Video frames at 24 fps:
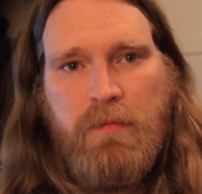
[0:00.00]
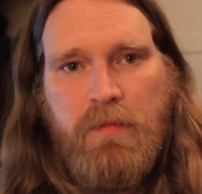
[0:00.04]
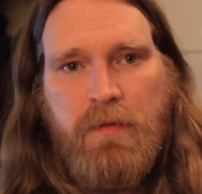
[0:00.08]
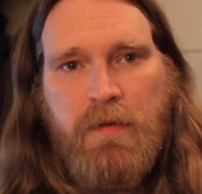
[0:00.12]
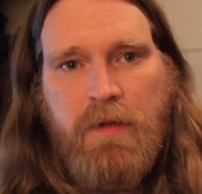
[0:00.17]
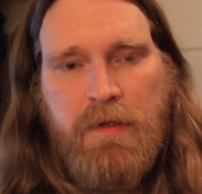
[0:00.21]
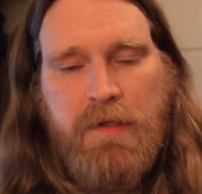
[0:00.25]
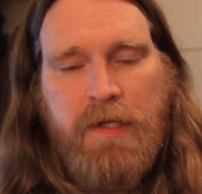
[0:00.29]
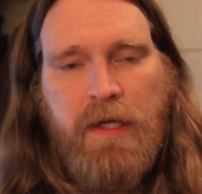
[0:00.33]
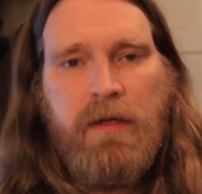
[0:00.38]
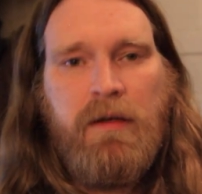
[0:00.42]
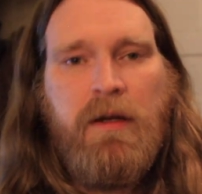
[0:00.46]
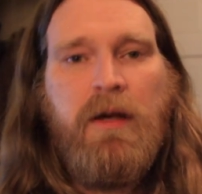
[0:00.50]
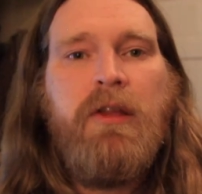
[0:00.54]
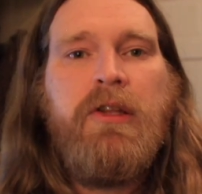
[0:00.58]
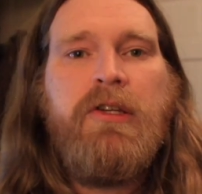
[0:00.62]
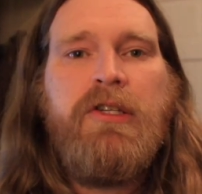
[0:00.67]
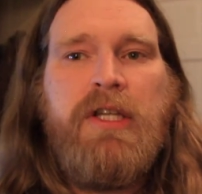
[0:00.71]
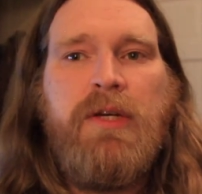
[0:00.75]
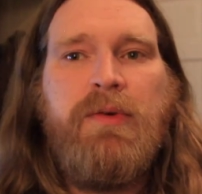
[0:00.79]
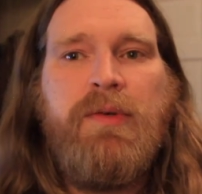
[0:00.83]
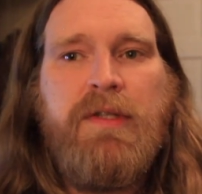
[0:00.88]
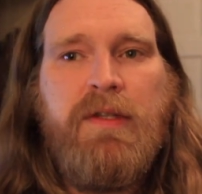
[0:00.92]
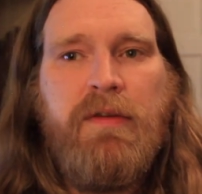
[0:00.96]
the
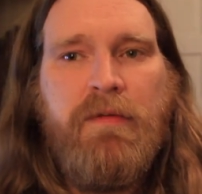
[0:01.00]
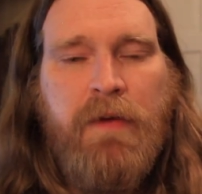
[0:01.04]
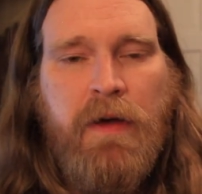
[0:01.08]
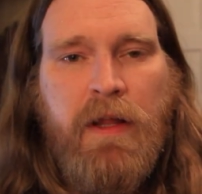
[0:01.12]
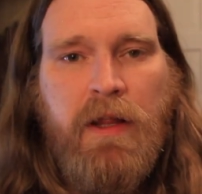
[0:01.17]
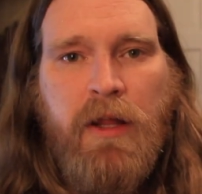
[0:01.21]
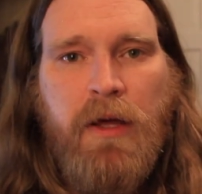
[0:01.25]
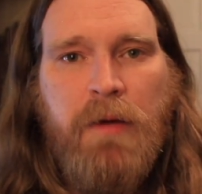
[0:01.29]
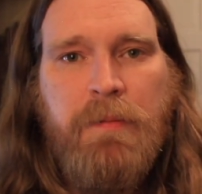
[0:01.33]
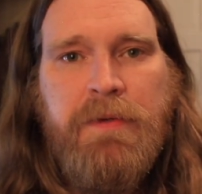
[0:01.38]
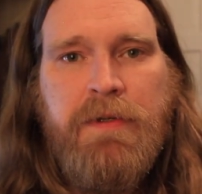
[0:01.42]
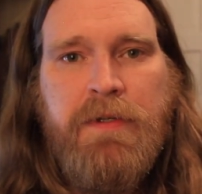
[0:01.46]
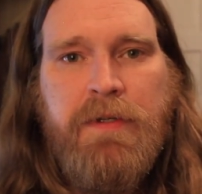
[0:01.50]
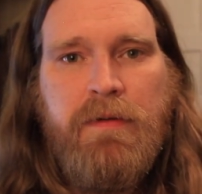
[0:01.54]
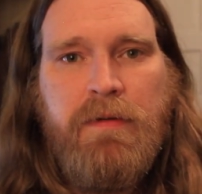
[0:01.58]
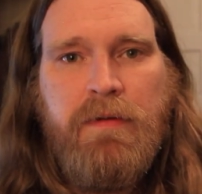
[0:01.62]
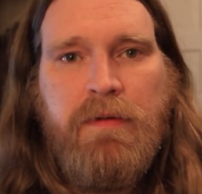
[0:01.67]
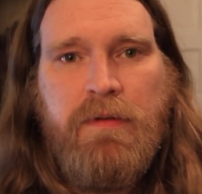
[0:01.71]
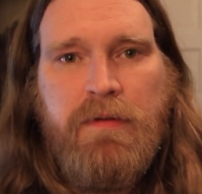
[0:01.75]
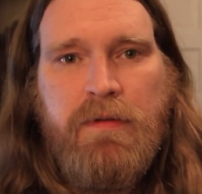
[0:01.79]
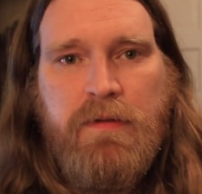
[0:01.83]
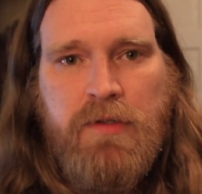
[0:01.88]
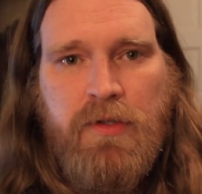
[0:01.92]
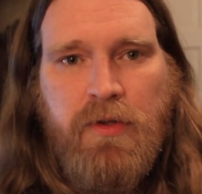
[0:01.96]
technology was developed
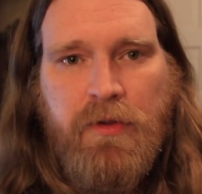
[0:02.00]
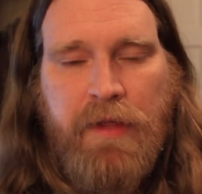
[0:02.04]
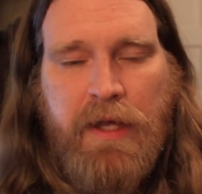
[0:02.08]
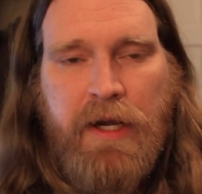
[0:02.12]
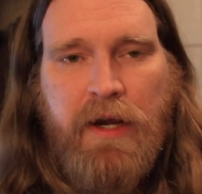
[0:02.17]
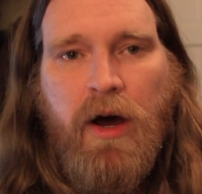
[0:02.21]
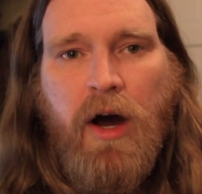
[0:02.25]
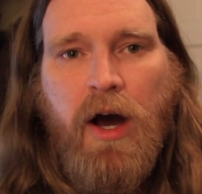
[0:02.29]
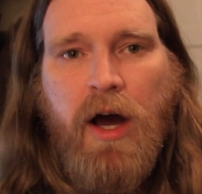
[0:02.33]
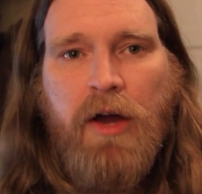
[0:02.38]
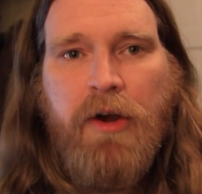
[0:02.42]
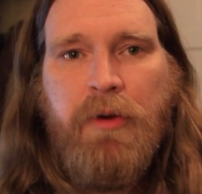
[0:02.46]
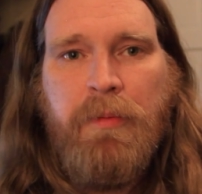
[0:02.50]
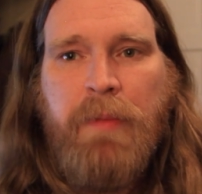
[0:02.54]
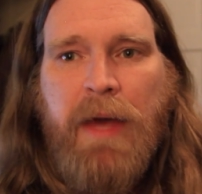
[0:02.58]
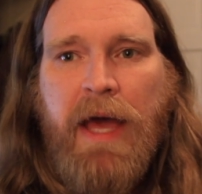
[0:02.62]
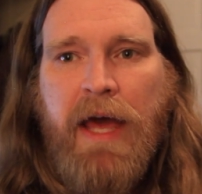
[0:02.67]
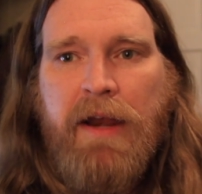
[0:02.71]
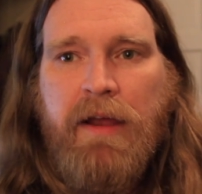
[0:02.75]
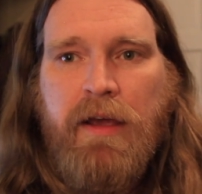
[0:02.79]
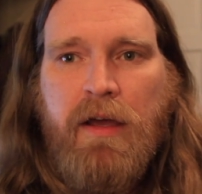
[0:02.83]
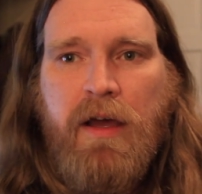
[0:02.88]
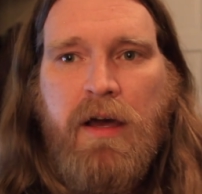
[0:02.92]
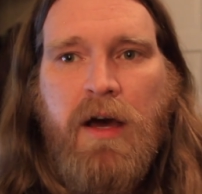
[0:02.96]
so that
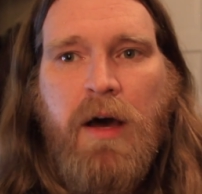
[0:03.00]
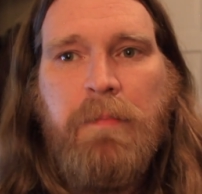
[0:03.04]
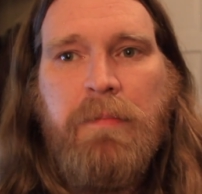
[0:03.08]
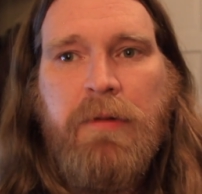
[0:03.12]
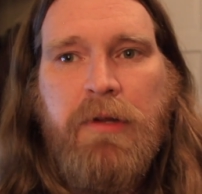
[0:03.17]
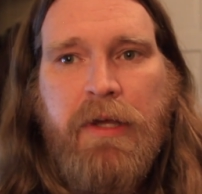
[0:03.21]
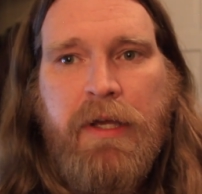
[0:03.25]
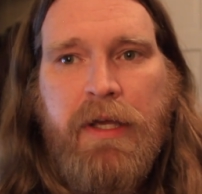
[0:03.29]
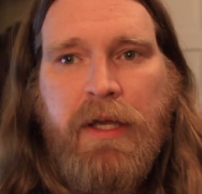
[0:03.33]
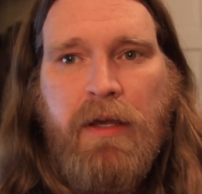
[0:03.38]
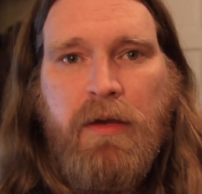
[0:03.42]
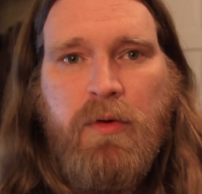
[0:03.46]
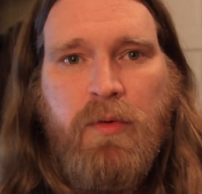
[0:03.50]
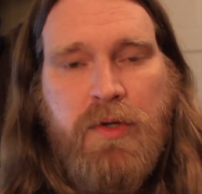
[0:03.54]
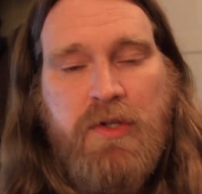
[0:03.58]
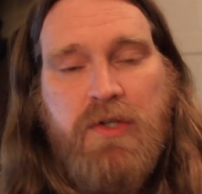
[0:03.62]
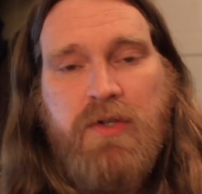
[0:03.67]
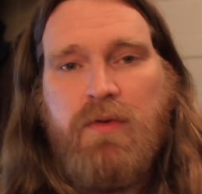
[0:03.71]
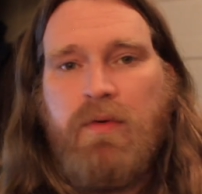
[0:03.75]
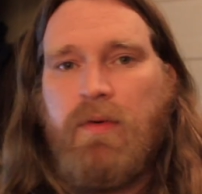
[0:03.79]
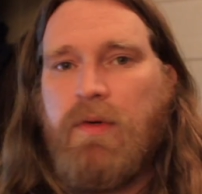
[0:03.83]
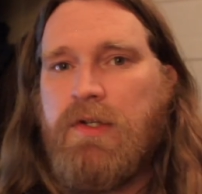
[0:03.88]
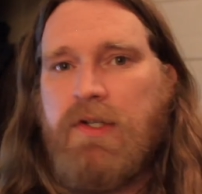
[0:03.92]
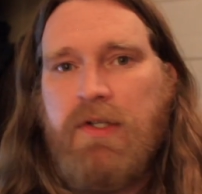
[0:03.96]
automatic coupling,
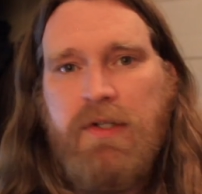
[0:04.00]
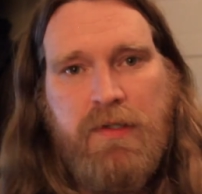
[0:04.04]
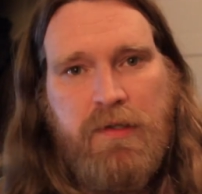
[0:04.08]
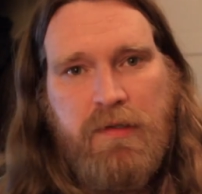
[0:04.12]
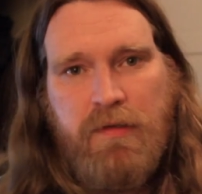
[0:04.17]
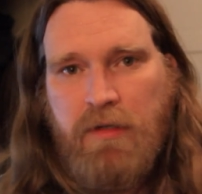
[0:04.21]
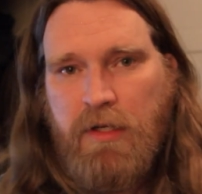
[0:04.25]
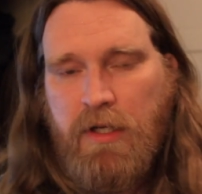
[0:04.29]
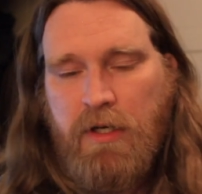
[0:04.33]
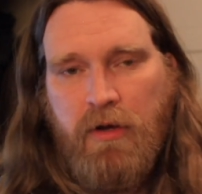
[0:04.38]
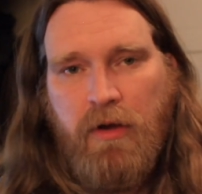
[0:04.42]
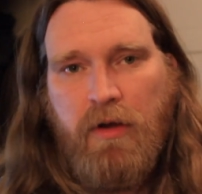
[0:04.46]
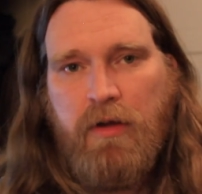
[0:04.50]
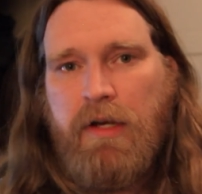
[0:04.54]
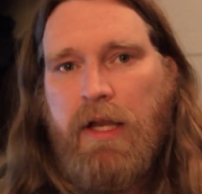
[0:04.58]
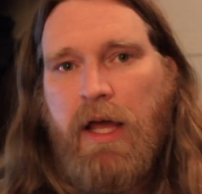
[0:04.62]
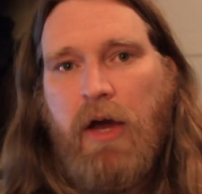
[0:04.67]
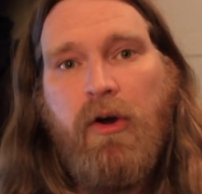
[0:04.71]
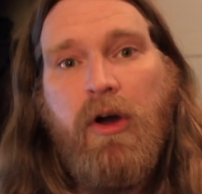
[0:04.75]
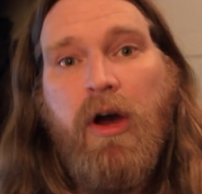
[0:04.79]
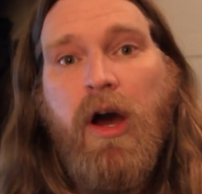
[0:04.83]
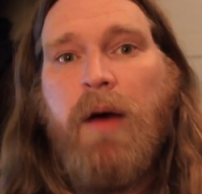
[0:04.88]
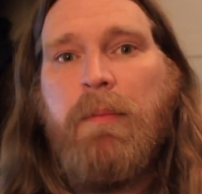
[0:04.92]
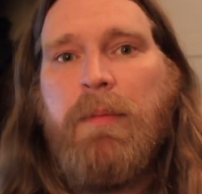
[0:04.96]
which is
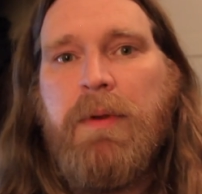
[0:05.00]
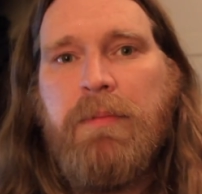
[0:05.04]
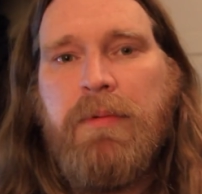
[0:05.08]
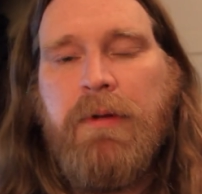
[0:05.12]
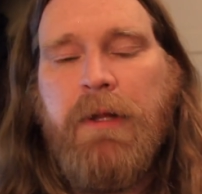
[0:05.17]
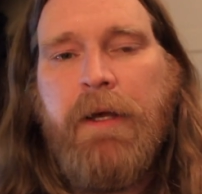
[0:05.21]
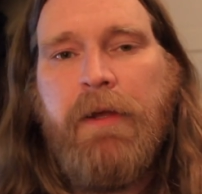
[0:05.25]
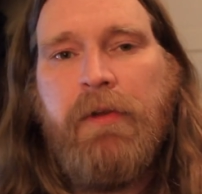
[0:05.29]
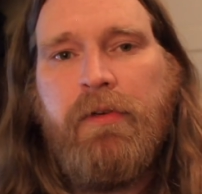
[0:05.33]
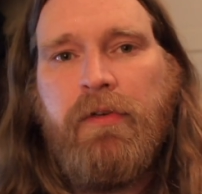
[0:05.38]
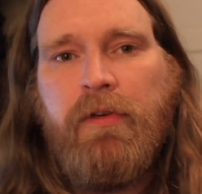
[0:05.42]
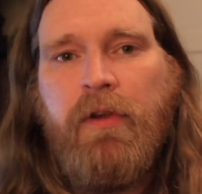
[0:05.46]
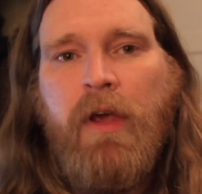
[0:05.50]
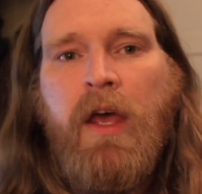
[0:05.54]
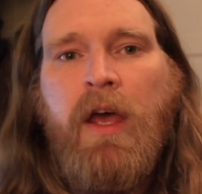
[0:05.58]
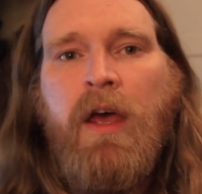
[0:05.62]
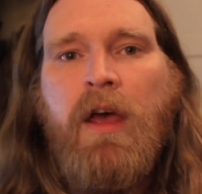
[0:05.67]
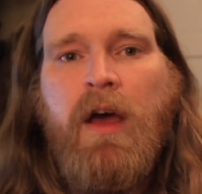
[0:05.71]
now commonplace,